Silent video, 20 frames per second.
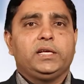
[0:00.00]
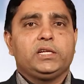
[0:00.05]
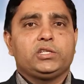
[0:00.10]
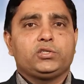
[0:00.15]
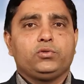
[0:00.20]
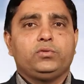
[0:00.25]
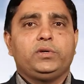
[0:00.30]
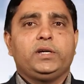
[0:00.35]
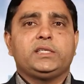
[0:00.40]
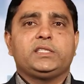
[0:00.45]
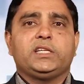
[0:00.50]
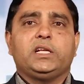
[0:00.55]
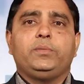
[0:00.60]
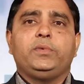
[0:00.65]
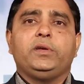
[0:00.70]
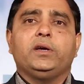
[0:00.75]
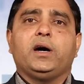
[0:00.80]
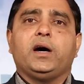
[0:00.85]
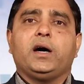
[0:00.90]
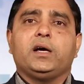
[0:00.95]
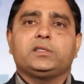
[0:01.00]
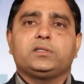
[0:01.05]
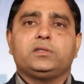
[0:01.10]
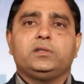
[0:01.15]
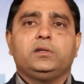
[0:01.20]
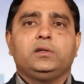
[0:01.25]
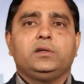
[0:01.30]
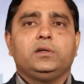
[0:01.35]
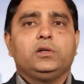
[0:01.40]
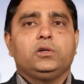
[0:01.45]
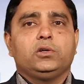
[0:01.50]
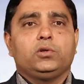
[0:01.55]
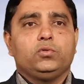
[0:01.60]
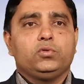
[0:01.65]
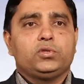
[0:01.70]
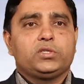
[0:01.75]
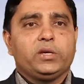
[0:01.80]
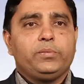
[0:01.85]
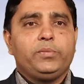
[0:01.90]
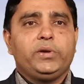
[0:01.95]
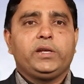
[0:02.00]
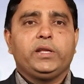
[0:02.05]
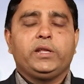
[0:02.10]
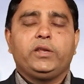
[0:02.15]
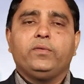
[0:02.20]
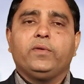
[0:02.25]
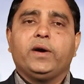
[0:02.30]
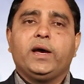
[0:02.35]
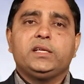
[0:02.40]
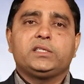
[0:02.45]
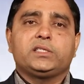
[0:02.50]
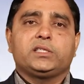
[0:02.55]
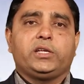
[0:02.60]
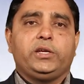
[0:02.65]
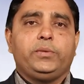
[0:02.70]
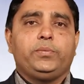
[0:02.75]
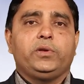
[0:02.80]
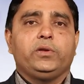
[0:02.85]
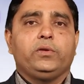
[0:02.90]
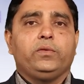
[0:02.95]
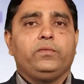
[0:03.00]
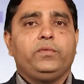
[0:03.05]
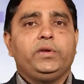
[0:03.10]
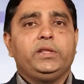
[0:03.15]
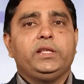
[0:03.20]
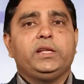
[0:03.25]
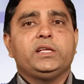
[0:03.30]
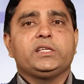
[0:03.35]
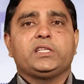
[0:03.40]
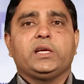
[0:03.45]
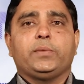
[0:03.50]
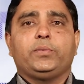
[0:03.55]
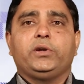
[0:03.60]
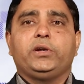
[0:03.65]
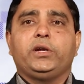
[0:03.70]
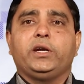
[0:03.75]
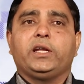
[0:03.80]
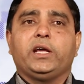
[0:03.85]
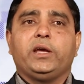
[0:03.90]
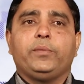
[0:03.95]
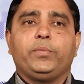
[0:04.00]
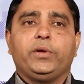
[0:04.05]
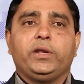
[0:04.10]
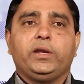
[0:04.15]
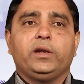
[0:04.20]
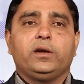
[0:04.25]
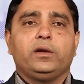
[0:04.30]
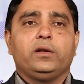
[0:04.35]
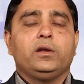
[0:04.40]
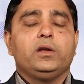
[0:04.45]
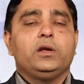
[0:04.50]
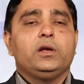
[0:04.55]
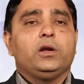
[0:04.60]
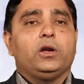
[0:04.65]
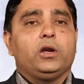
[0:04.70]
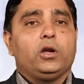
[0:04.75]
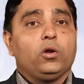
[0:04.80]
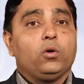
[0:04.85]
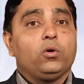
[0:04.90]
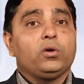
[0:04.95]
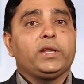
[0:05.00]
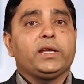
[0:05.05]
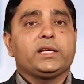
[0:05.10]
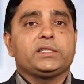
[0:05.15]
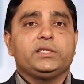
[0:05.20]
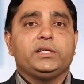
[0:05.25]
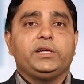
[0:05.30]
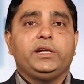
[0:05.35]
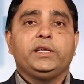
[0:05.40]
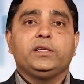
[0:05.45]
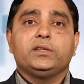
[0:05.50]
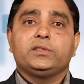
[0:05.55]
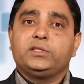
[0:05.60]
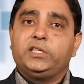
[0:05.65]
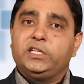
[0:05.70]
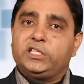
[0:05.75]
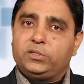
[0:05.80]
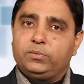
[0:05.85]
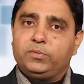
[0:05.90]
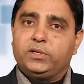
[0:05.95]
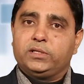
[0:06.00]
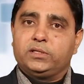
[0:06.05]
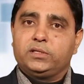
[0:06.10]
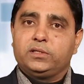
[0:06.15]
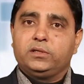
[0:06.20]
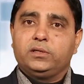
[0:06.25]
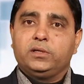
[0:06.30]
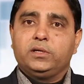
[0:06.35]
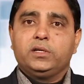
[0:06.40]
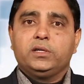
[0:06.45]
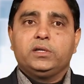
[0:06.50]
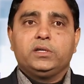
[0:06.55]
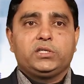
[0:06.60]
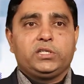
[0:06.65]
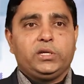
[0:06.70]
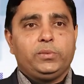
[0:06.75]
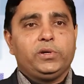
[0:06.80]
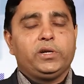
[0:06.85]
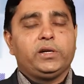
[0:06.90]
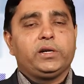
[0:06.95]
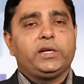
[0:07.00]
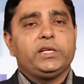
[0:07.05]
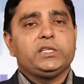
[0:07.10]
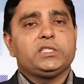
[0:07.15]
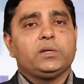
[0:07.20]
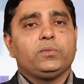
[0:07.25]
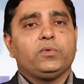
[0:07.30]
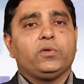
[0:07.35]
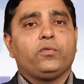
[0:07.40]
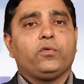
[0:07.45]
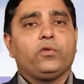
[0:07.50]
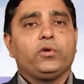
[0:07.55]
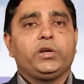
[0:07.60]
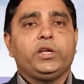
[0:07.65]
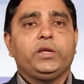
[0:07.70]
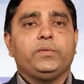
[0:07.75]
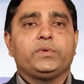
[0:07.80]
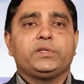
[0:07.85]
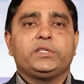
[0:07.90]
then student shall be asked to submit a revised script within a stipulated time period not exceeding 6 months. Similarity is above 40%